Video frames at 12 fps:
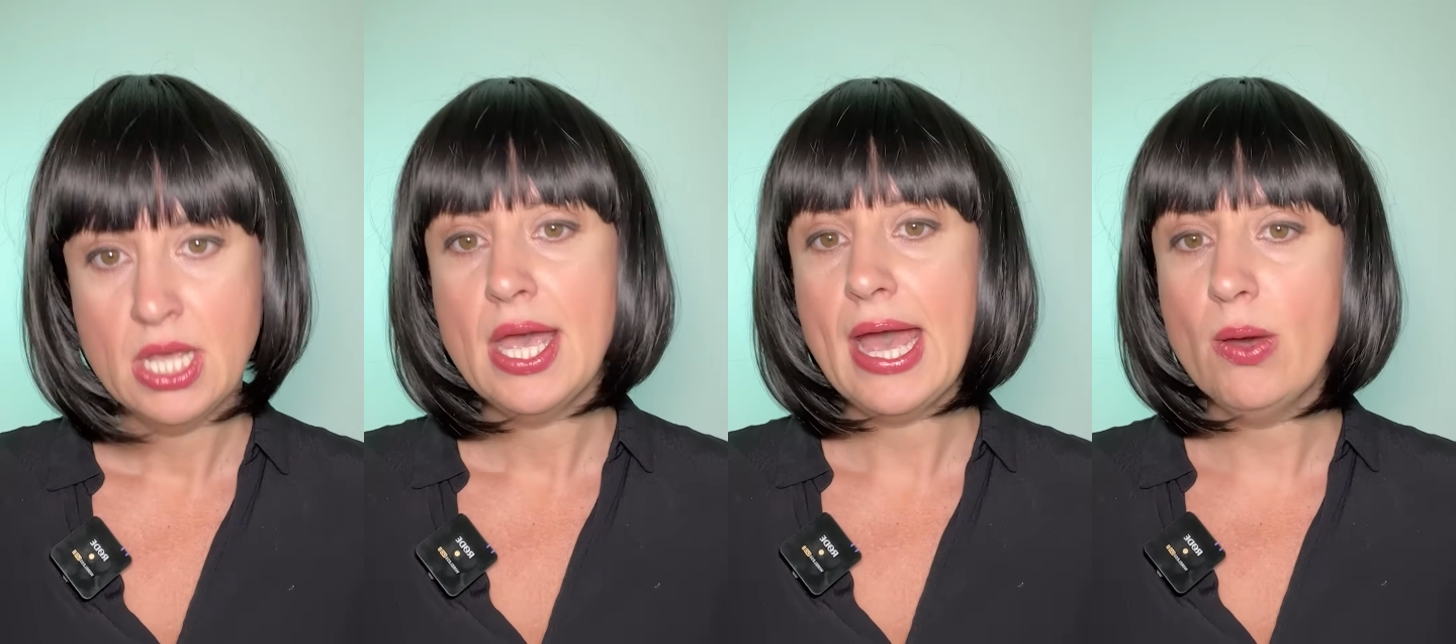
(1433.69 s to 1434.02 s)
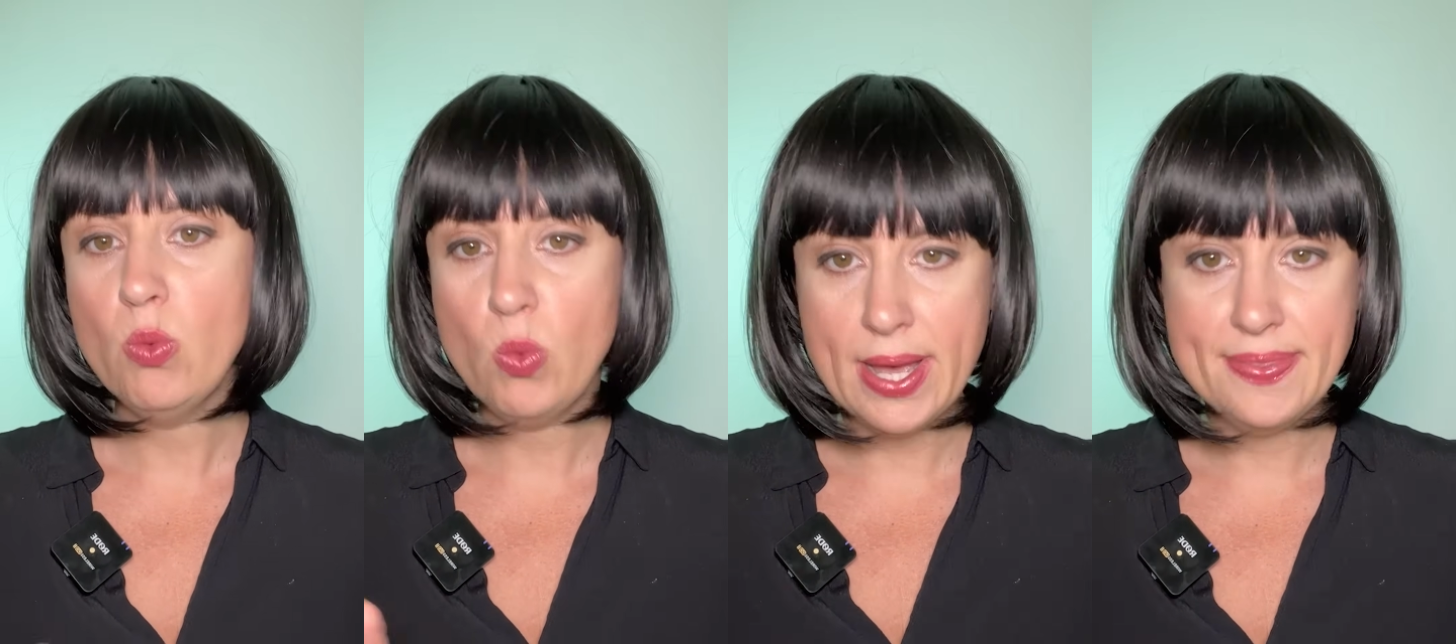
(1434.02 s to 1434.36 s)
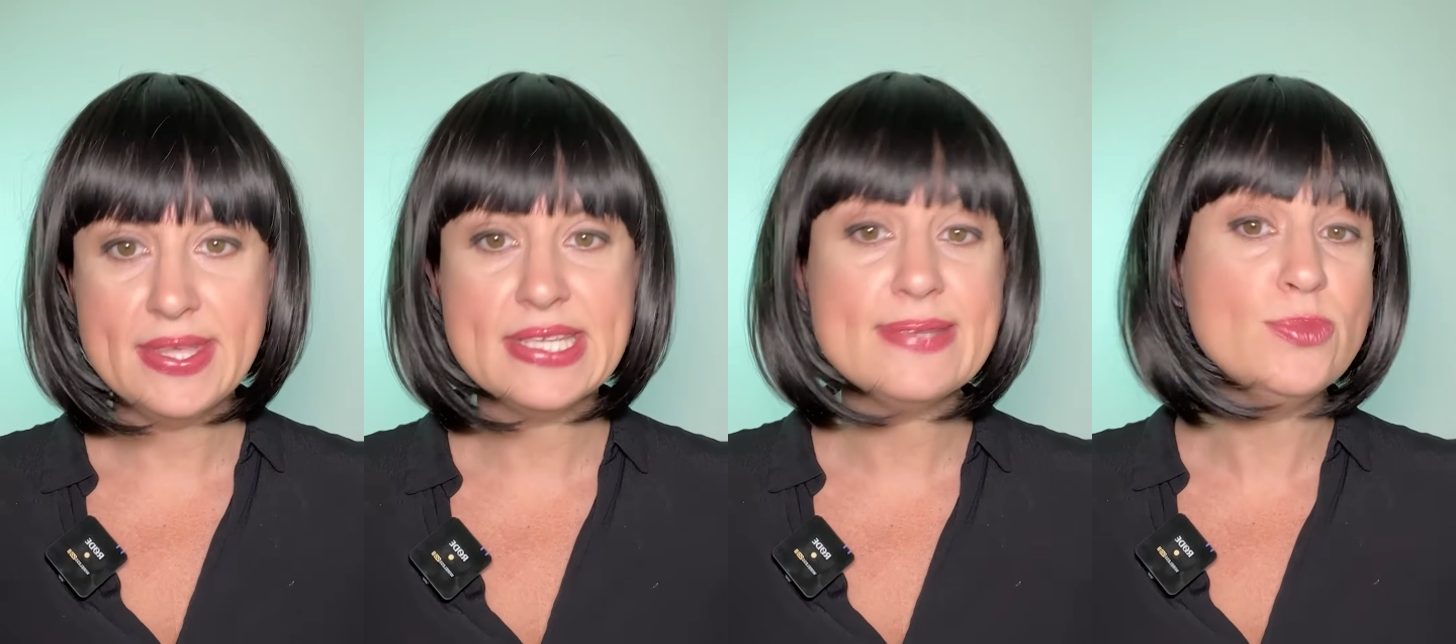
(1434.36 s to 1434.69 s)
And when
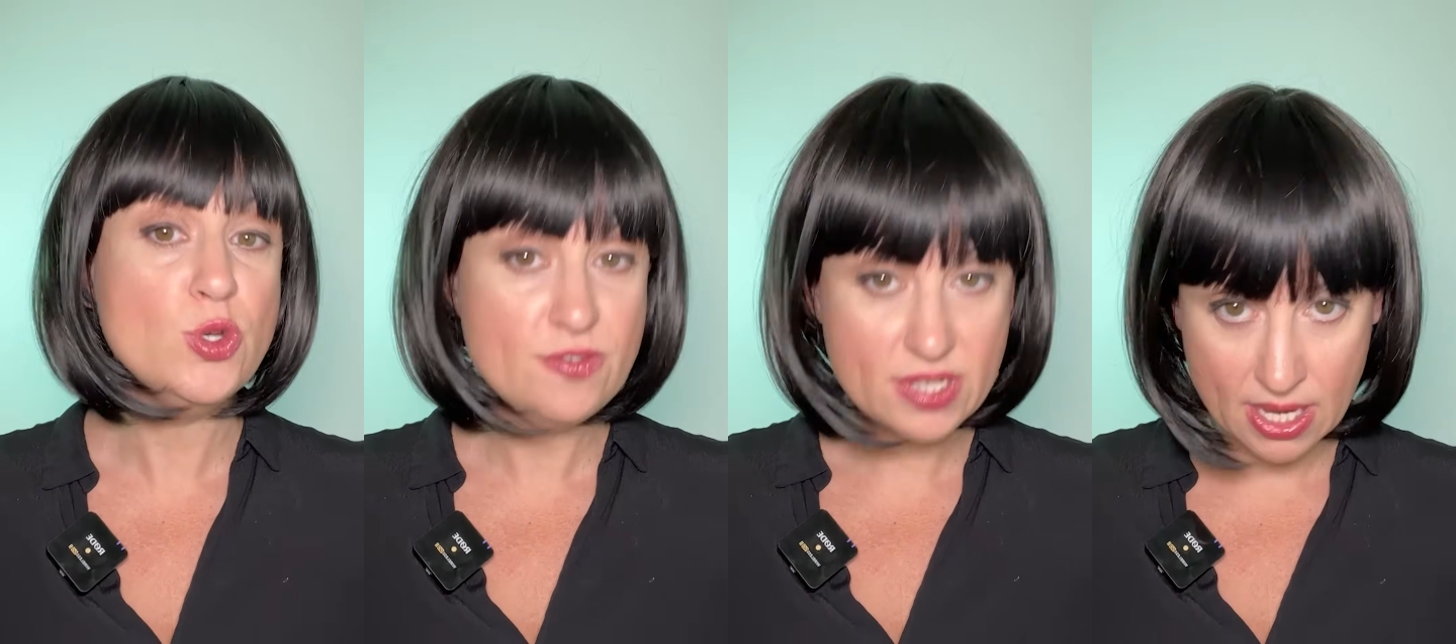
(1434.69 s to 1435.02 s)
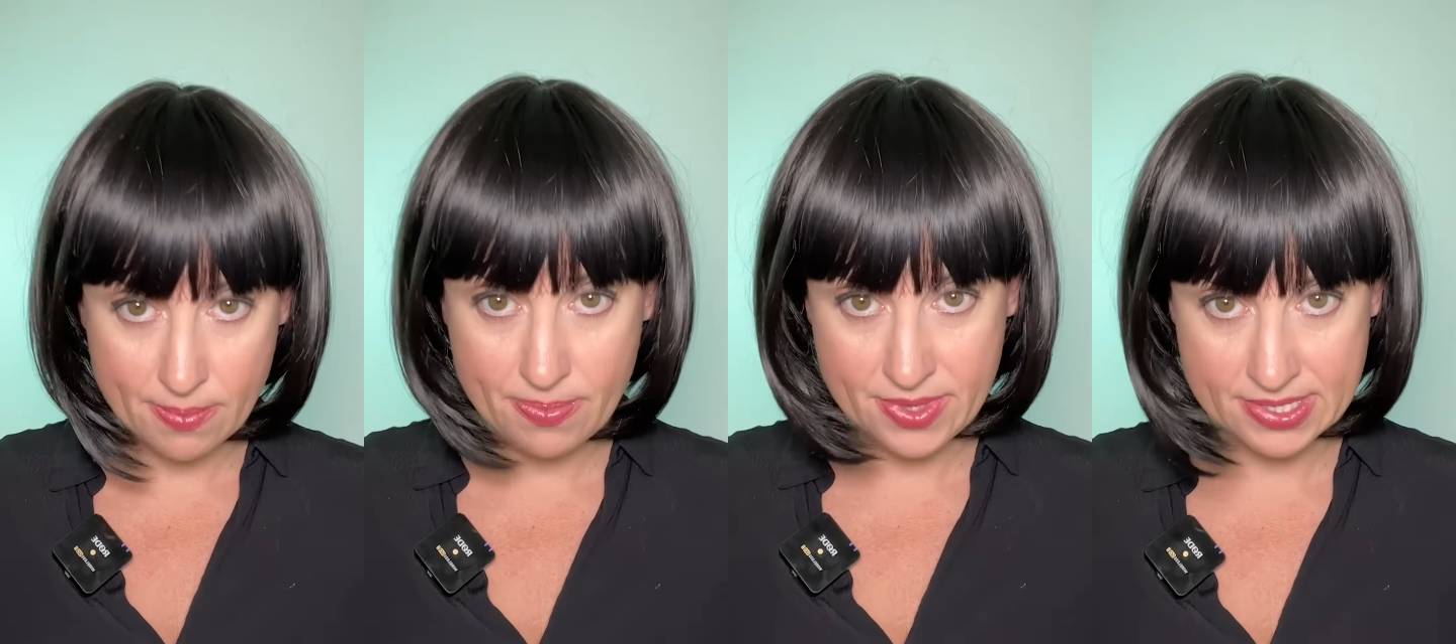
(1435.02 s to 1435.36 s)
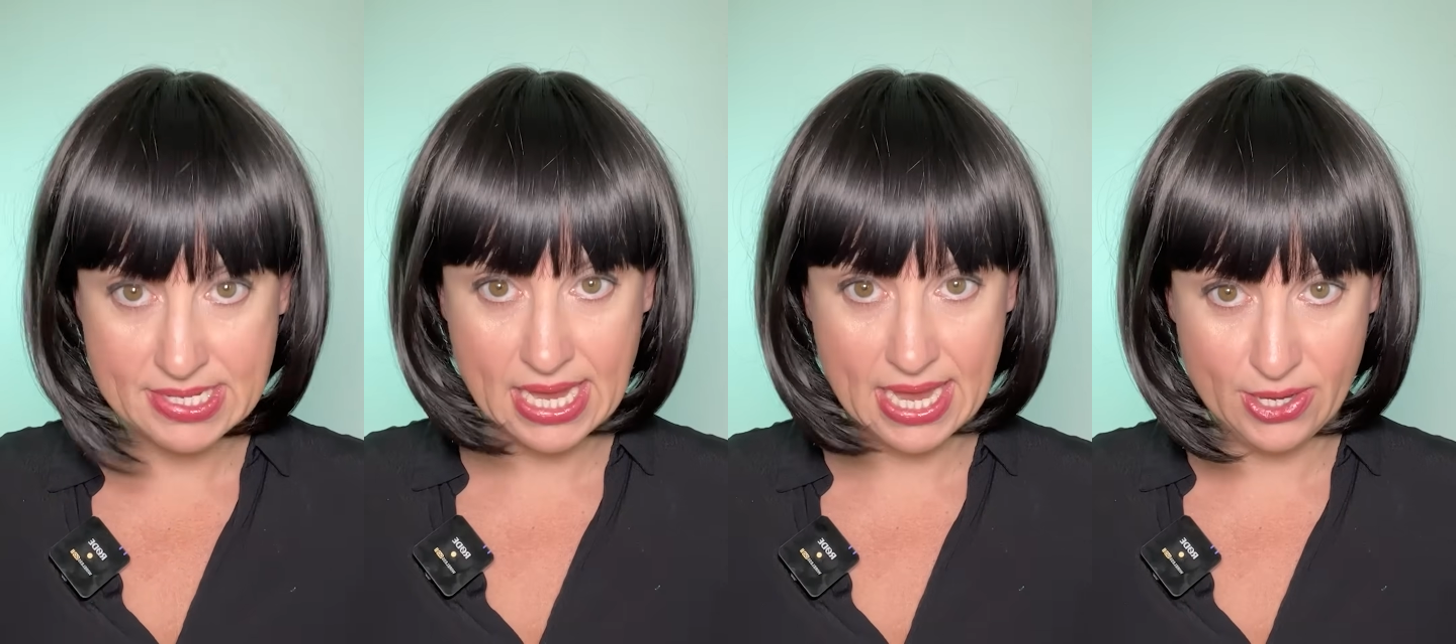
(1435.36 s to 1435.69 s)
this moves up the
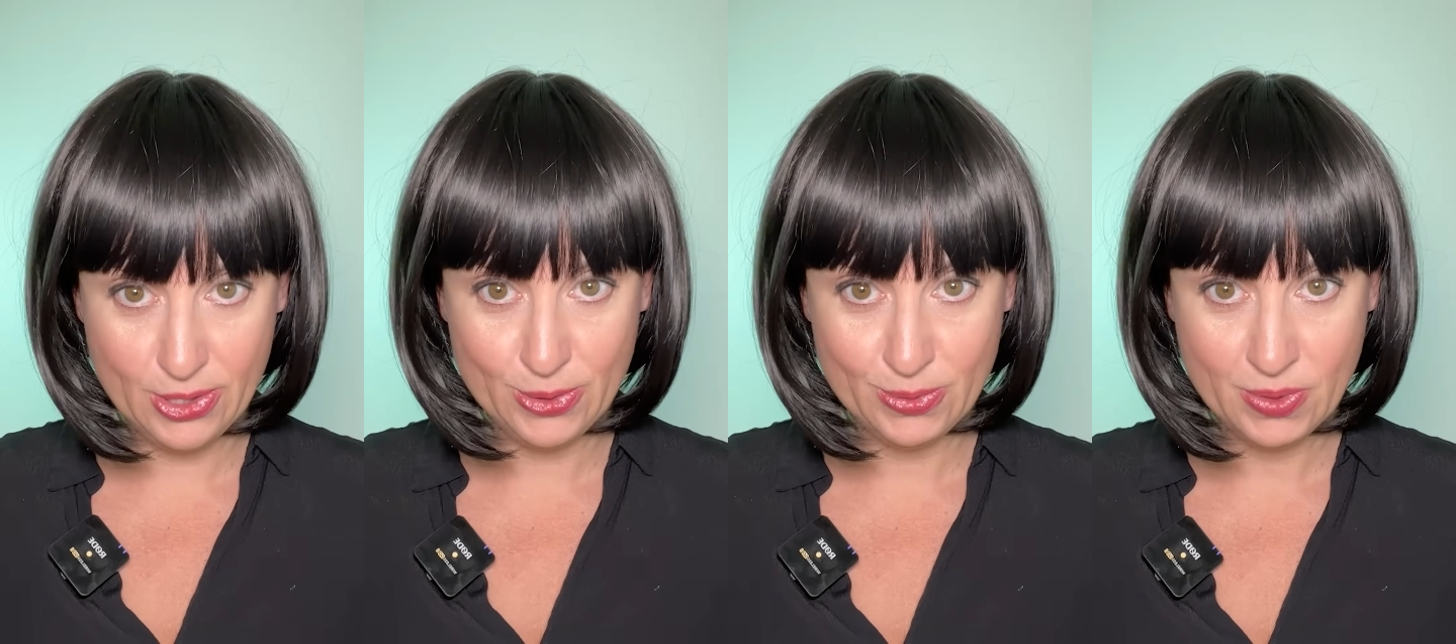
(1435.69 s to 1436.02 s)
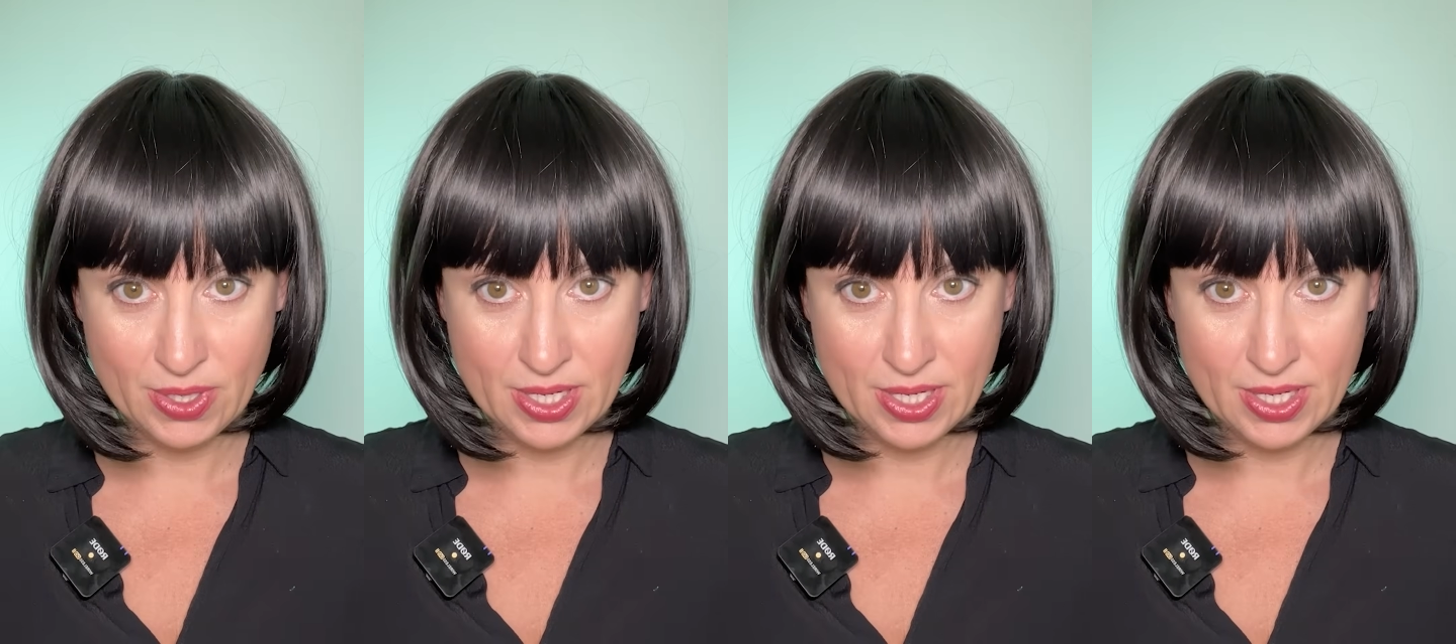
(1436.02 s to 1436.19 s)
scale